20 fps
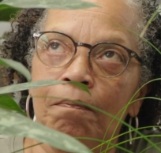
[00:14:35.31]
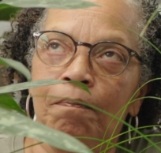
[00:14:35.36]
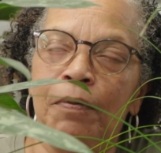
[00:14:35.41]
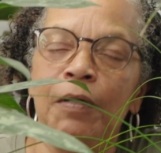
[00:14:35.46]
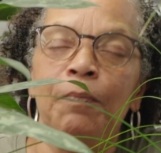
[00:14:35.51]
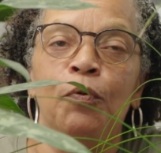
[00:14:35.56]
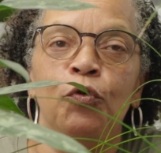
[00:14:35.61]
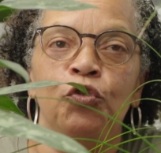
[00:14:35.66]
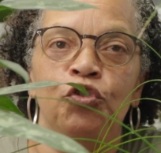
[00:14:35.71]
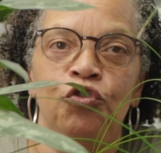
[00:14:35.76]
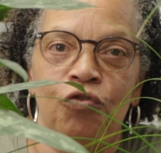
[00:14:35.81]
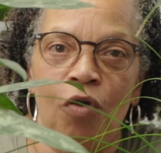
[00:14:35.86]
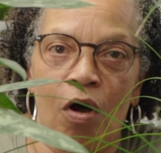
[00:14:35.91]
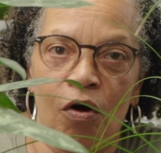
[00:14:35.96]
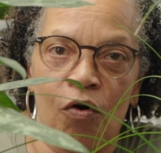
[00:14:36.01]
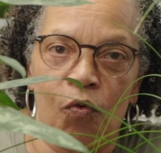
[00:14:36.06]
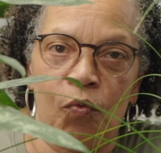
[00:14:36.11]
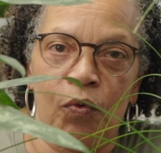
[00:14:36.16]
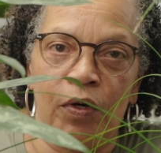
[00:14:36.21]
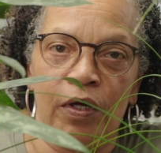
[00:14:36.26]
people
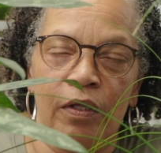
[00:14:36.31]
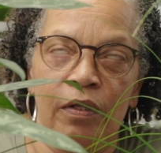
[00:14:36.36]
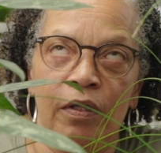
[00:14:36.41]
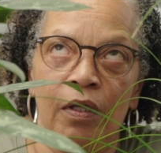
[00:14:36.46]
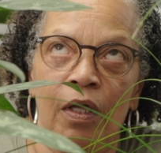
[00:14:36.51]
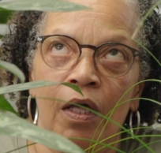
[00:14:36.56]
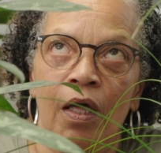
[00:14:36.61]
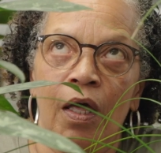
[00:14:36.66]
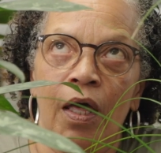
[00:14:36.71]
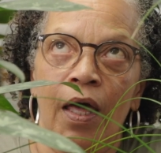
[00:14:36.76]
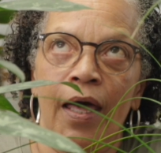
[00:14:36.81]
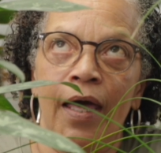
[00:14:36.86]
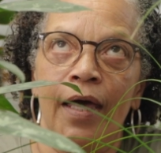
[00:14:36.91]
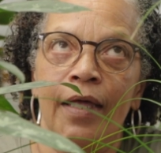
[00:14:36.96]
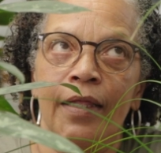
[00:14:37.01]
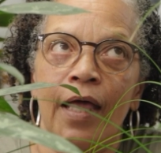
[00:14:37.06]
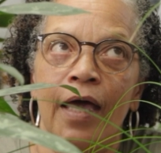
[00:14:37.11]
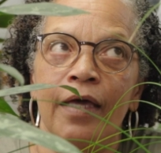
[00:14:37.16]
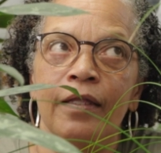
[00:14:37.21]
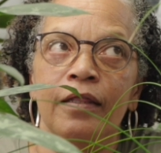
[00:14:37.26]
struggle with.
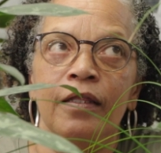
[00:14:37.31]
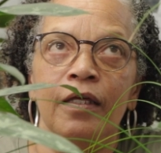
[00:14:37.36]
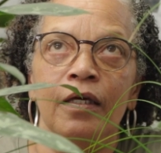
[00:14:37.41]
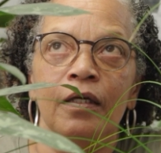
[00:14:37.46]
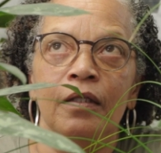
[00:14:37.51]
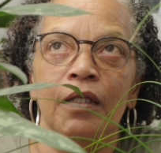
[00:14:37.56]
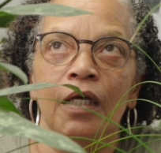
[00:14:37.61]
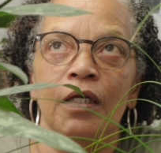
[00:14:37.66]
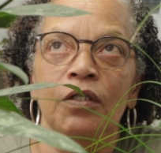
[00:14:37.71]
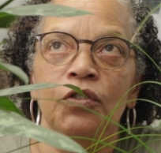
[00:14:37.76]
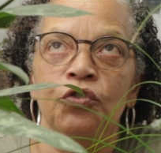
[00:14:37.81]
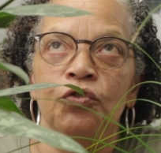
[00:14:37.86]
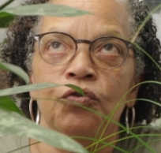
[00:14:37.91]
And I think we